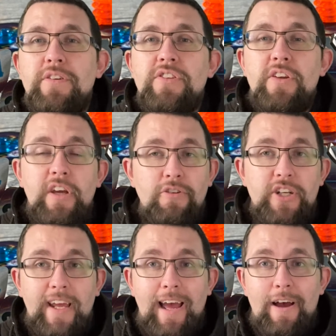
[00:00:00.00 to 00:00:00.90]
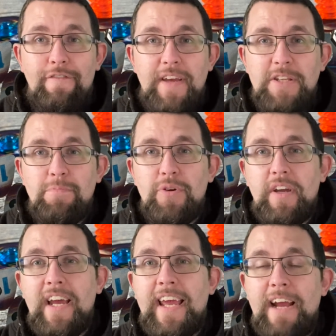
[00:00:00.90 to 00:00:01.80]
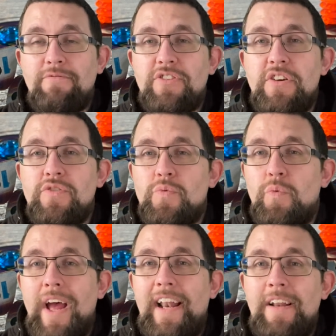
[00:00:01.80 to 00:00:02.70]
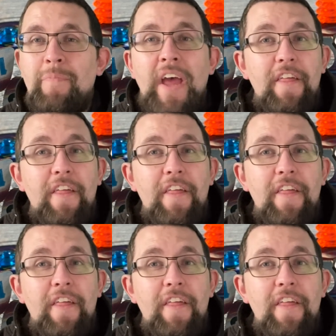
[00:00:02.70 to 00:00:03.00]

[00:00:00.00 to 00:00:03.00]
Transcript: so go check out our Facebook account as well.